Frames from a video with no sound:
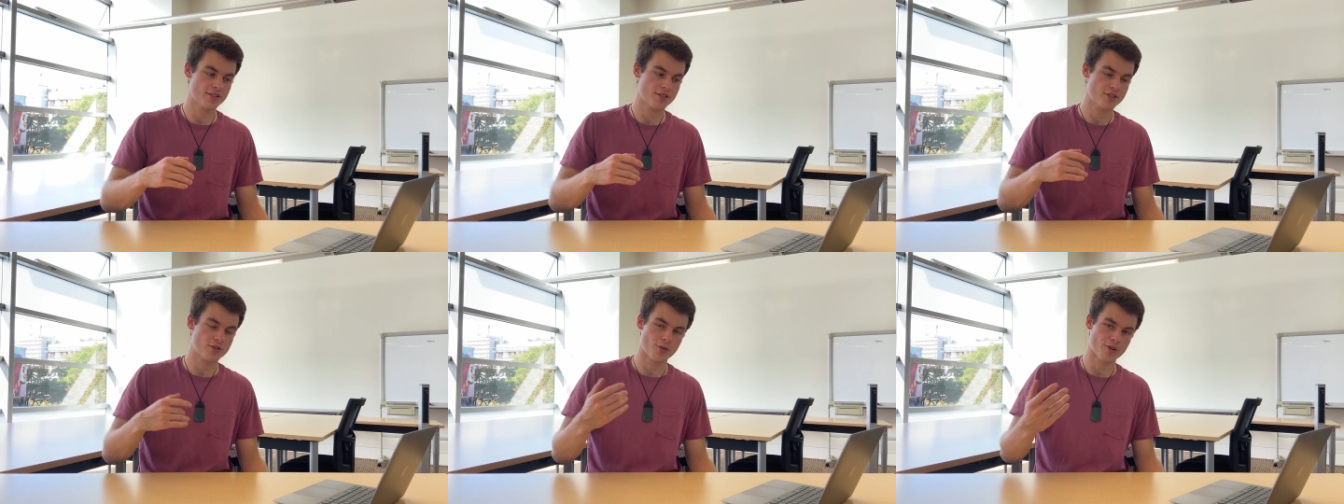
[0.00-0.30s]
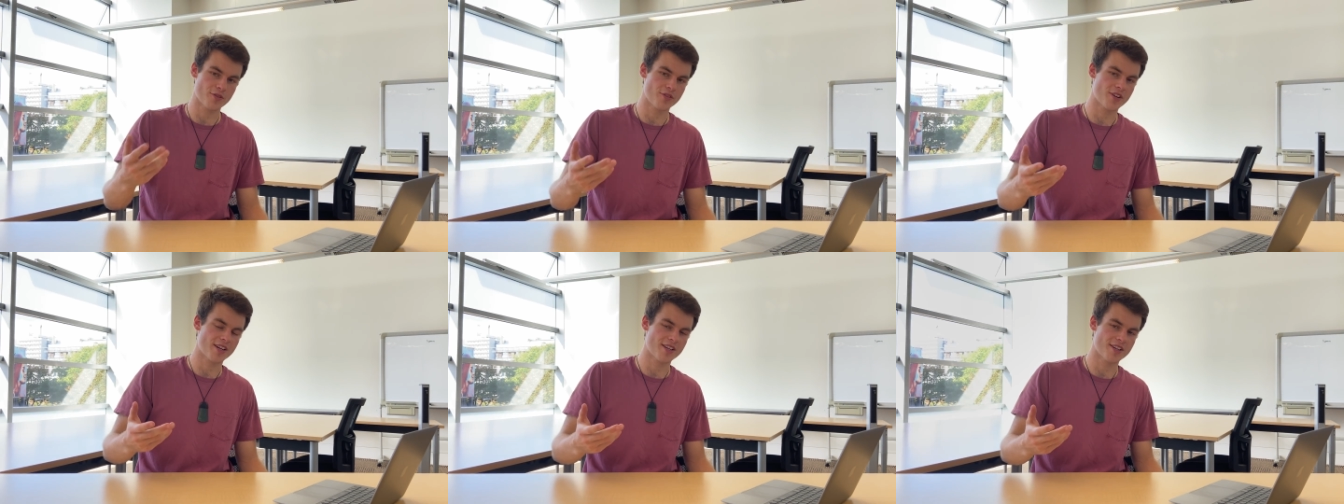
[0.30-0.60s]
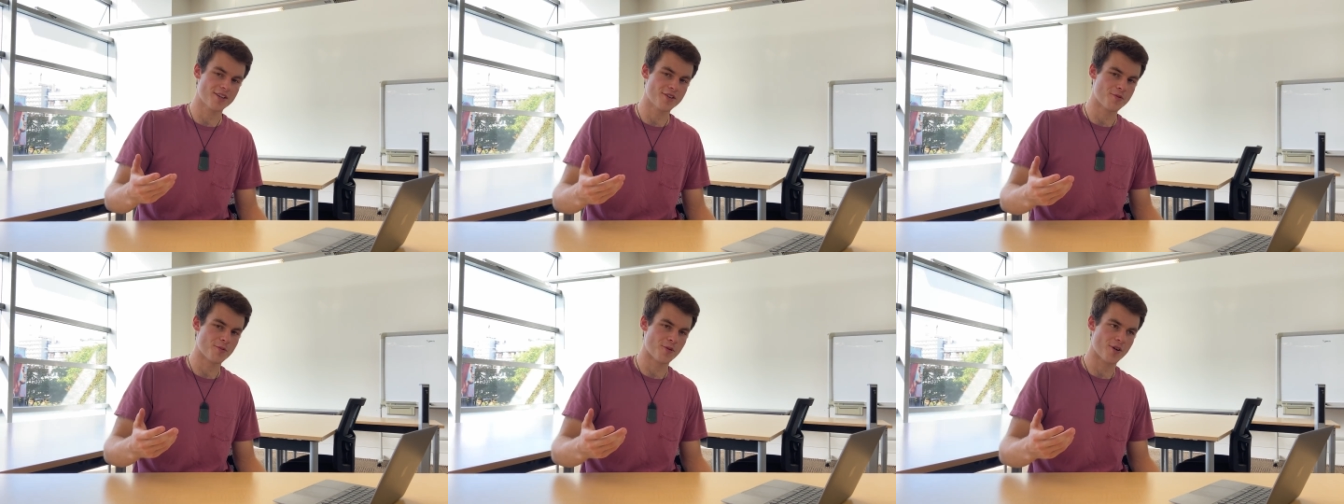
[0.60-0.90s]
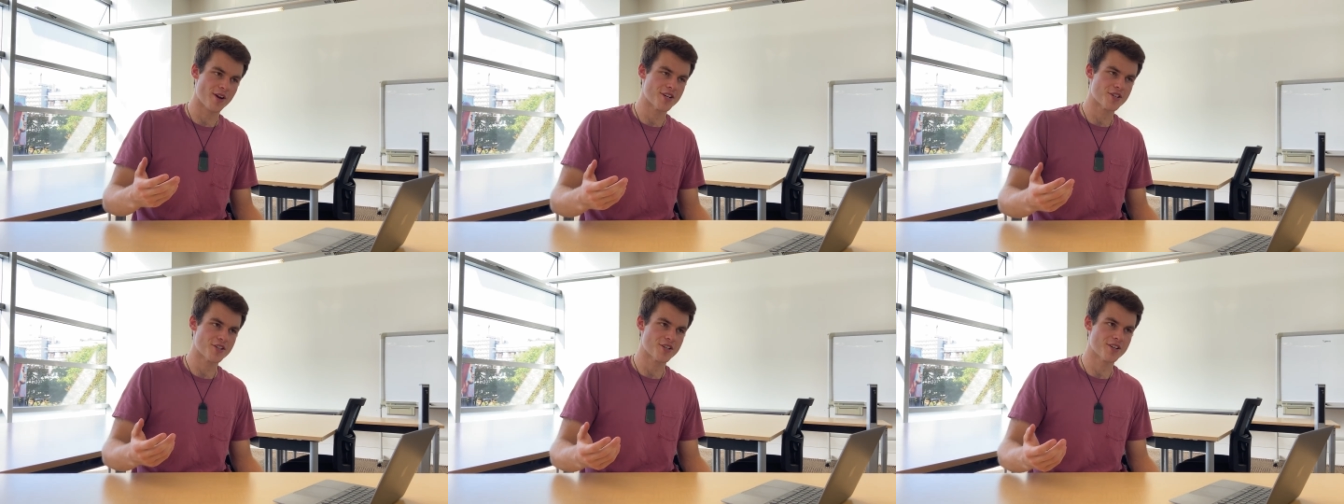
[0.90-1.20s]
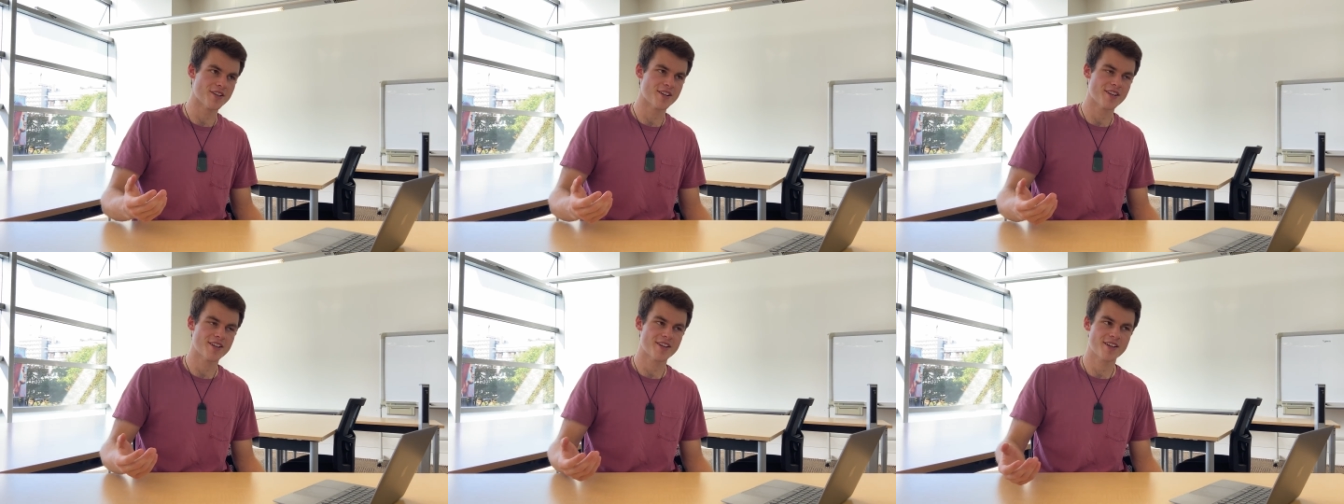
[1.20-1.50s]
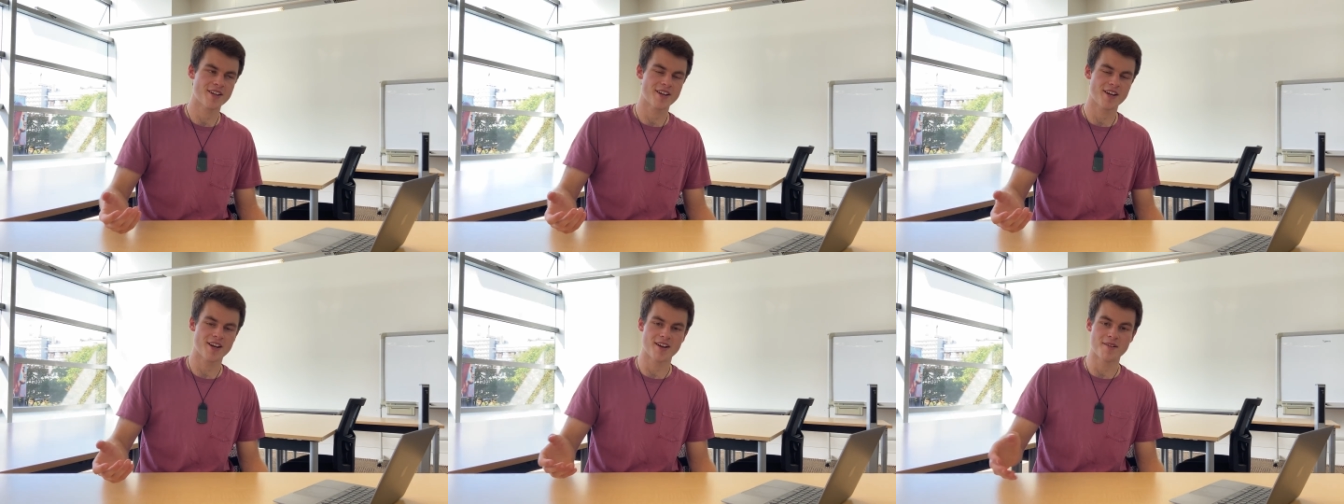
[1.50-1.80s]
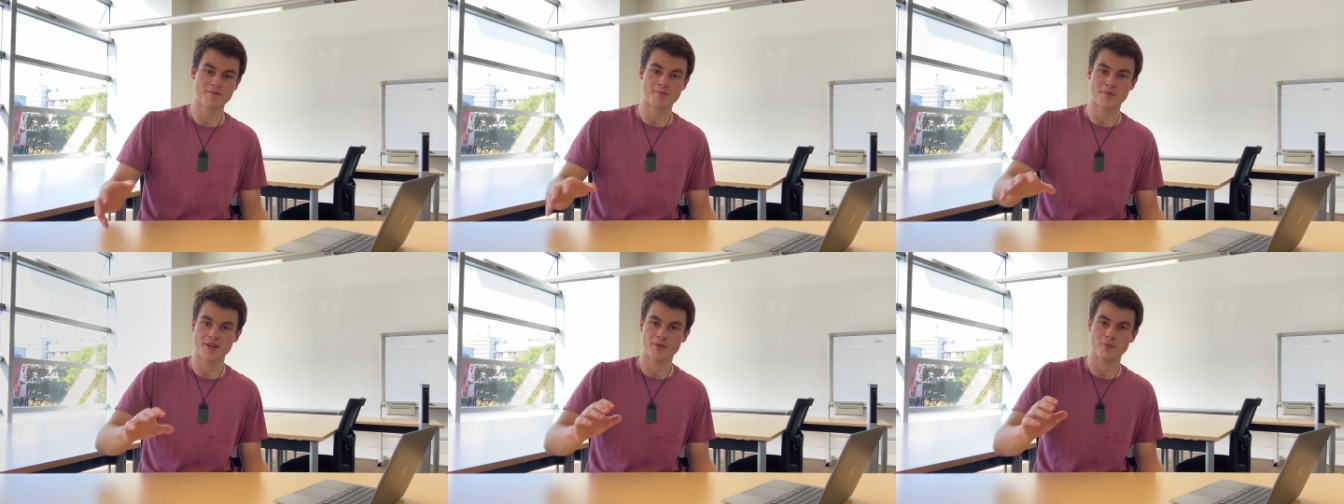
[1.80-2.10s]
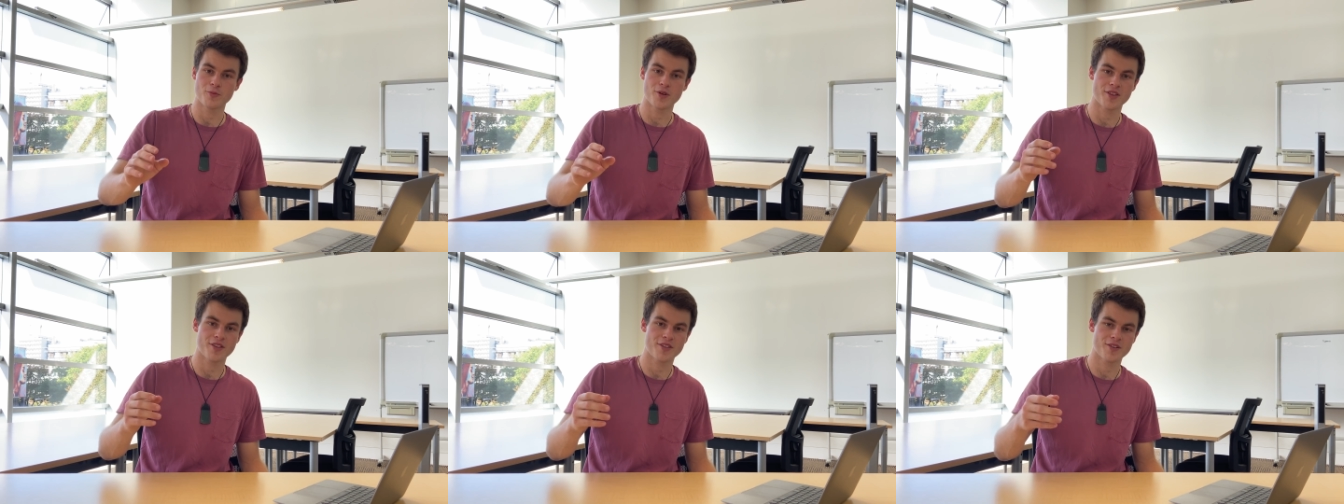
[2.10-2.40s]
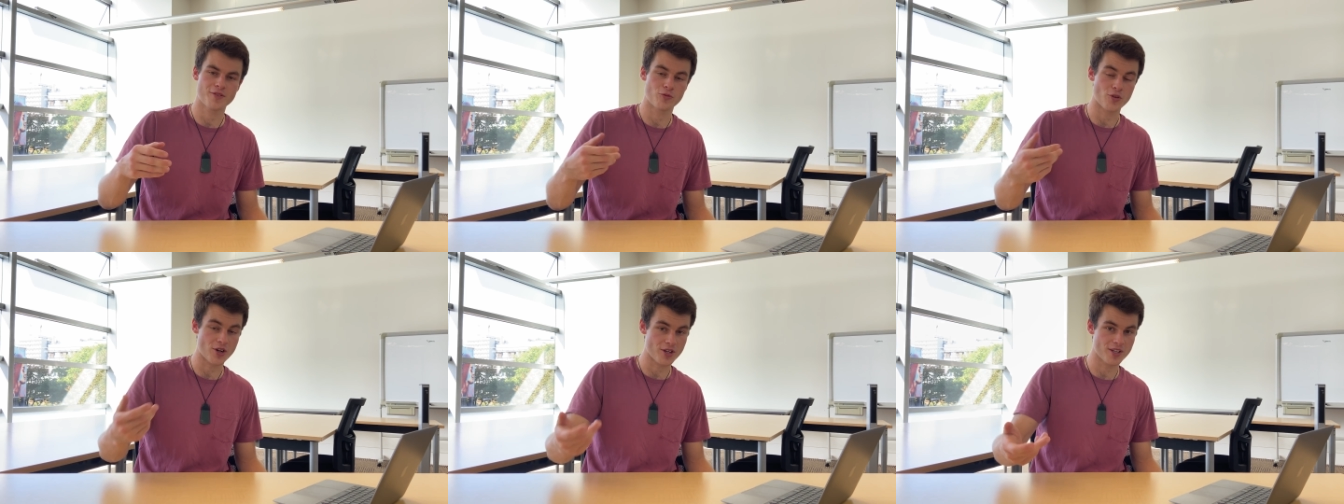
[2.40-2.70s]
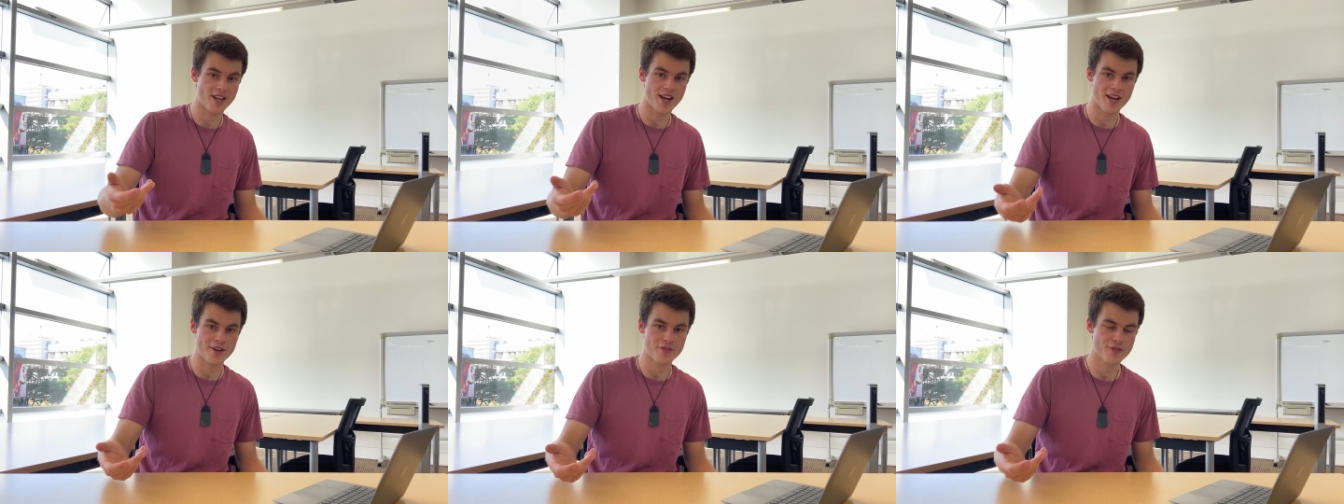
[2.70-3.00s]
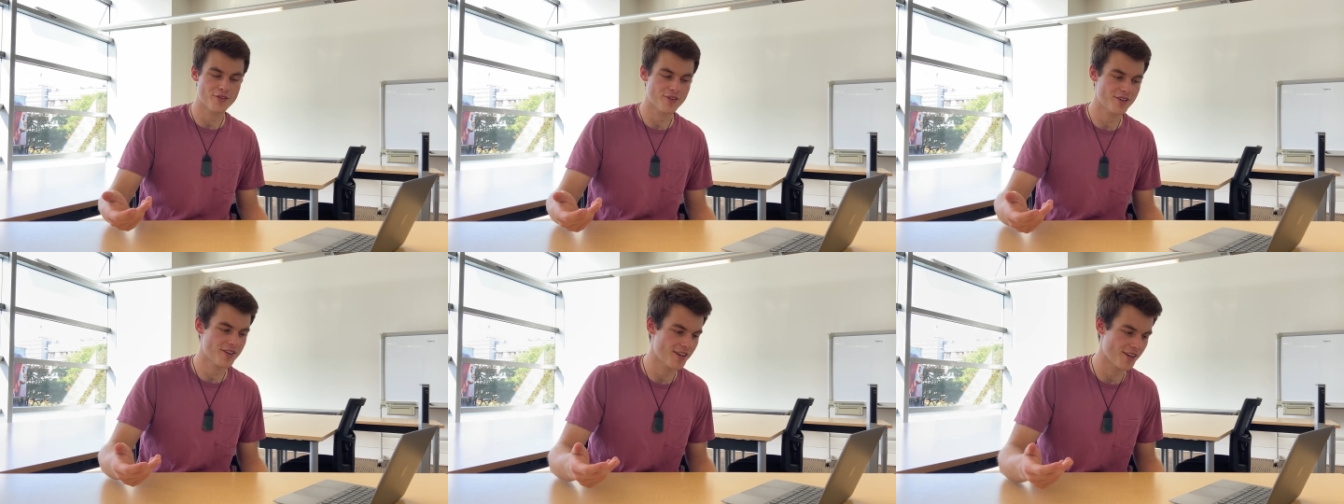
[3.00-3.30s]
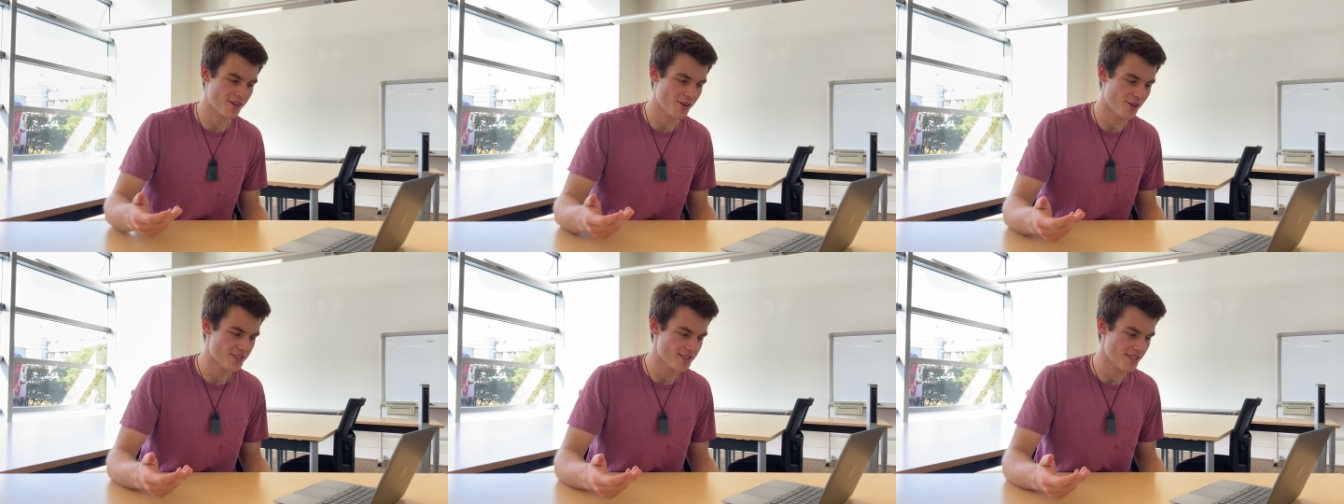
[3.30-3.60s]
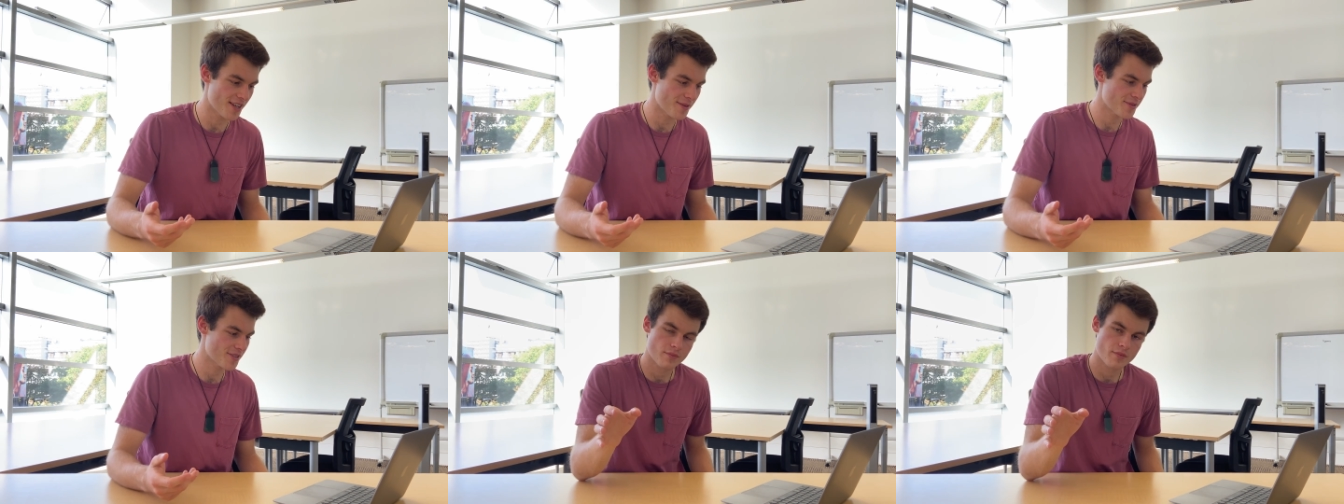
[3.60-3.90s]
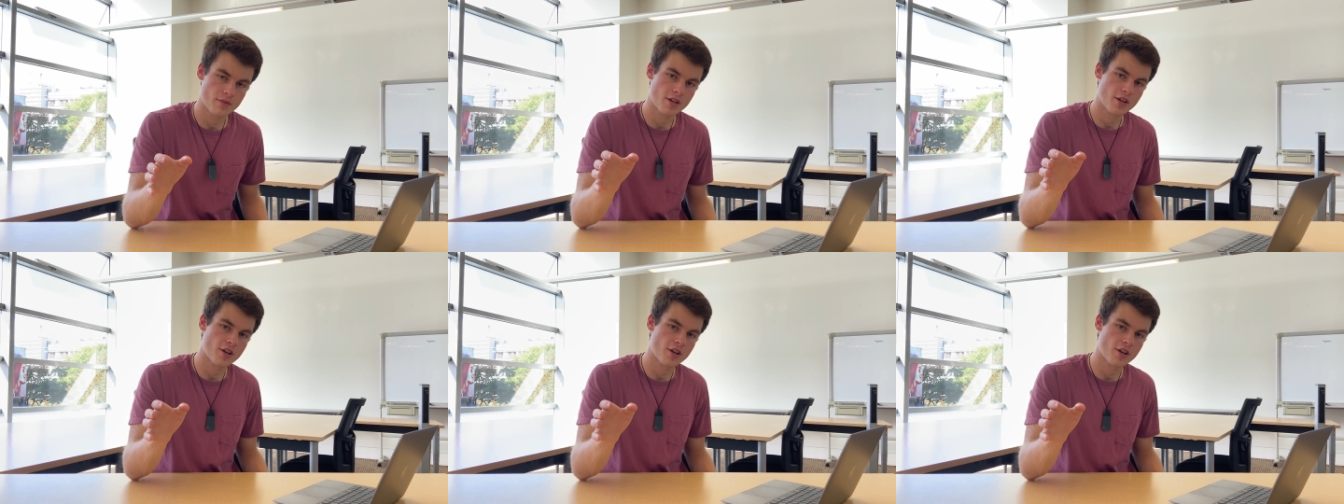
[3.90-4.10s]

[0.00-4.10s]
sort of like an enumeration, uh, but with real life concepts.